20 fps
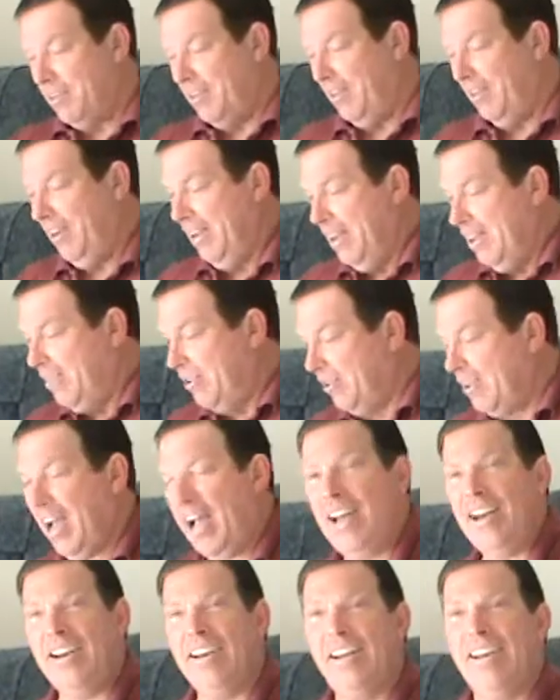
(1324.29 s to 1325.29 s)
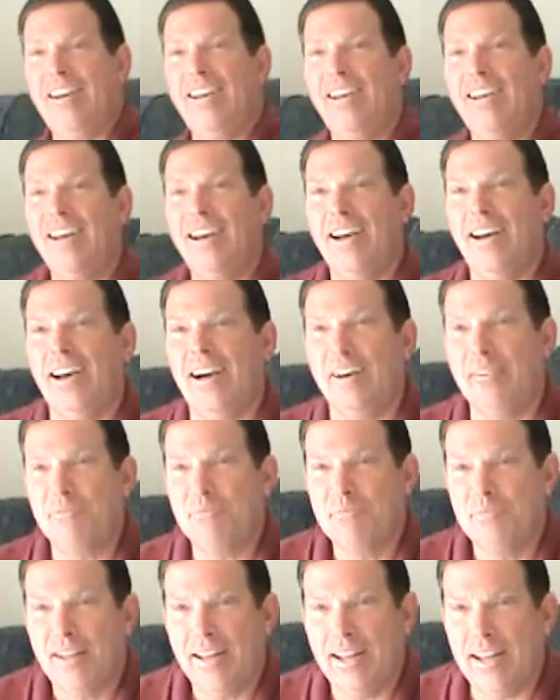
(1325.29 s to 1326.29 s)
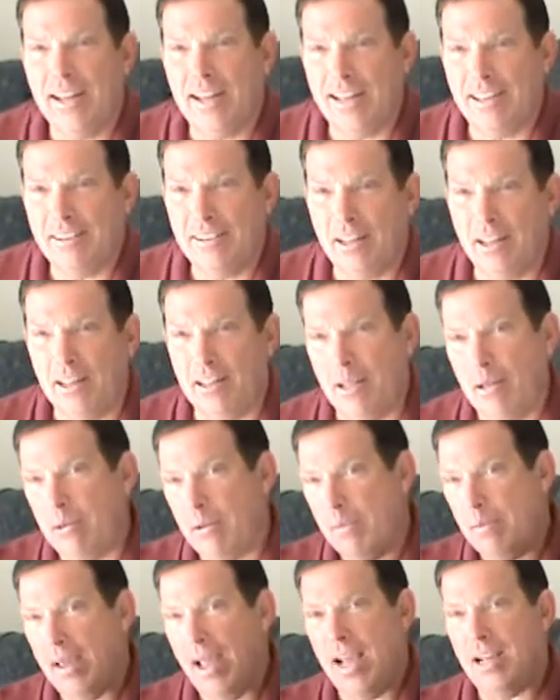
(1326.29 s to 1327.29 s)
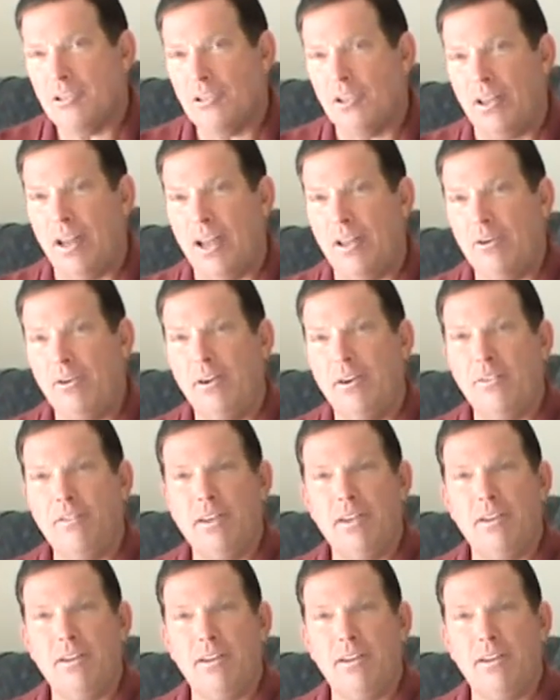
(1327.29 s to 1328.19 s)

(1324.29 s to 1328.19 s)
They're kind of neat. Let me ask you, Heather,